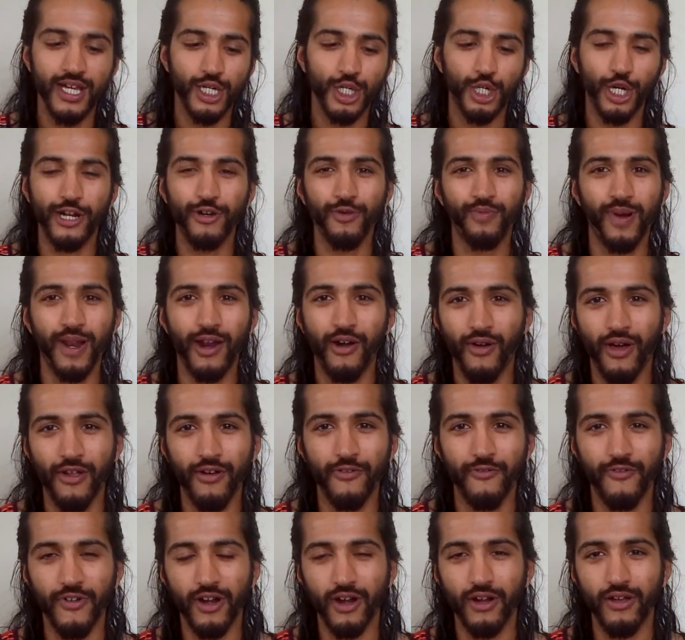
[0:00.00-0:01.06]
trying to play around
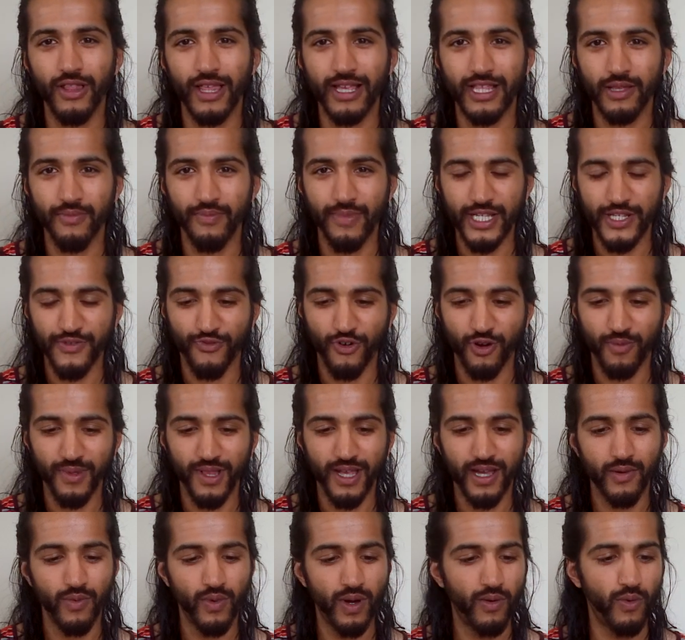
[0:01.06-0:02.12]
and figure out like the best
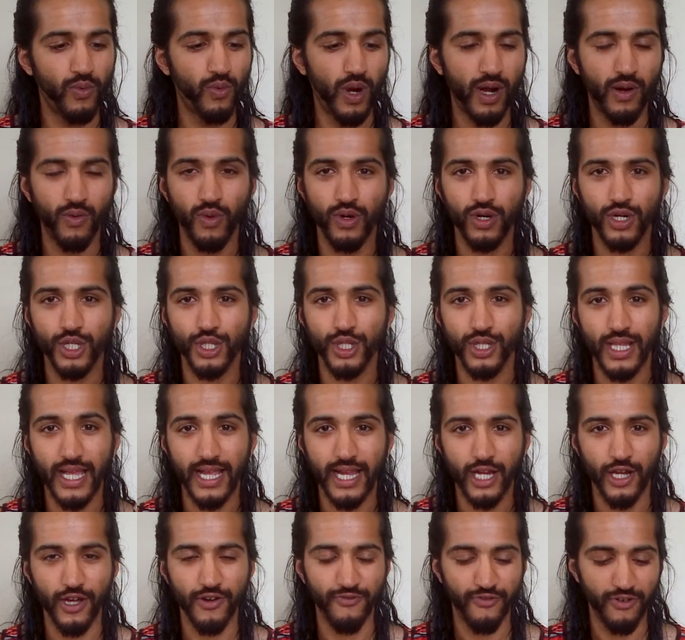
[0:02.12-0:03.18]
formula, what works
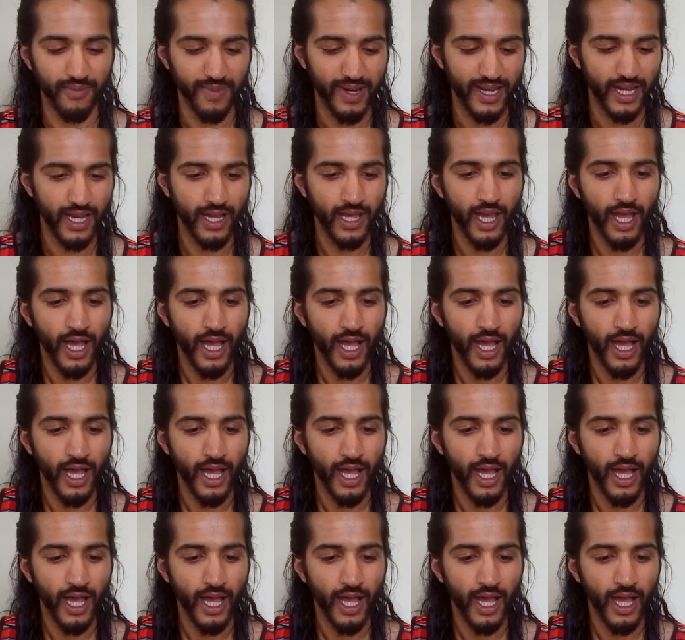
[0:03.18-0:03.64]
like good for me.